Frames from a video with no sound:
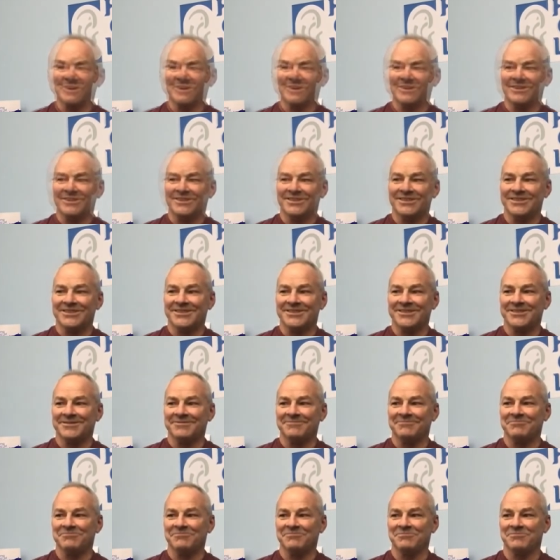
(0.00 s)
Uh,
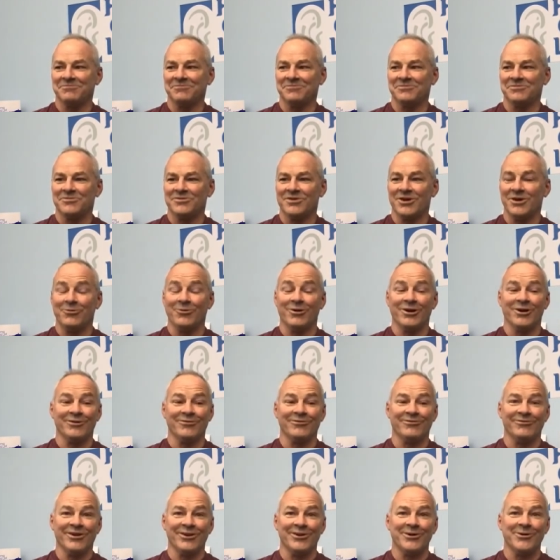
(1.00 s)
they work
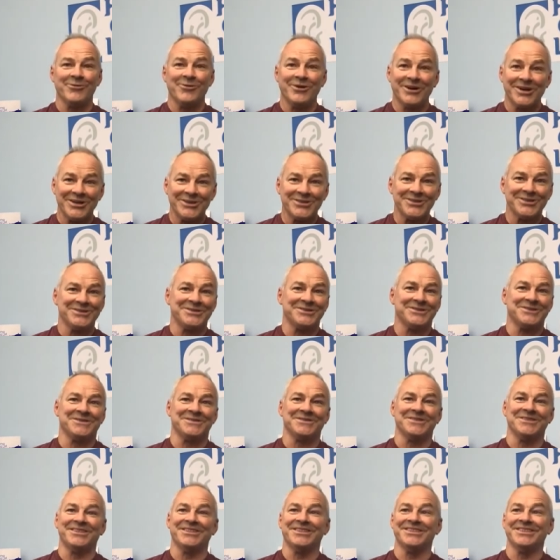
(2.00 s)
very well,
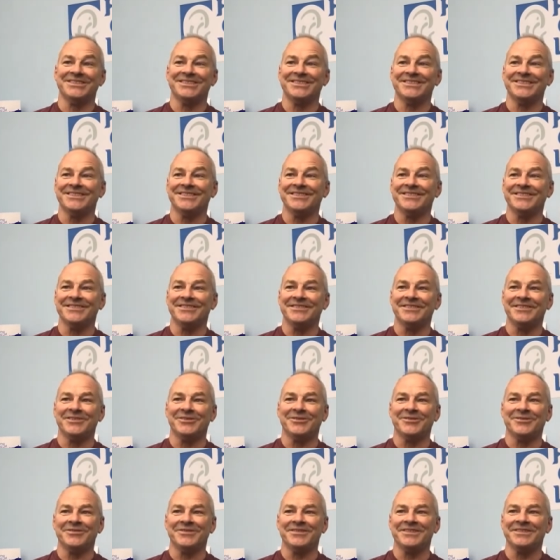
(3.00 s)
and you
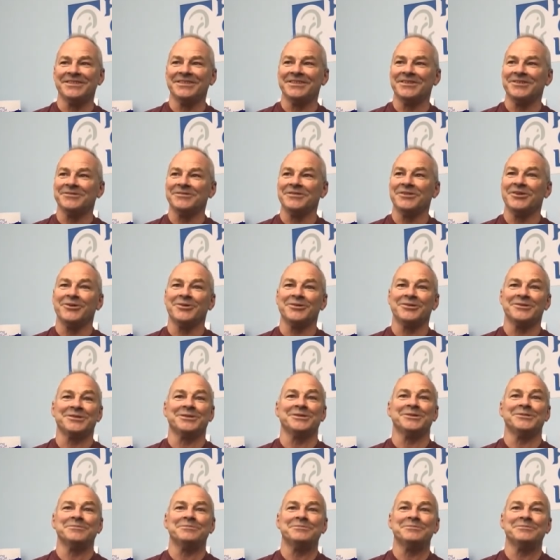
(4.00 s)
don't you don't notice them.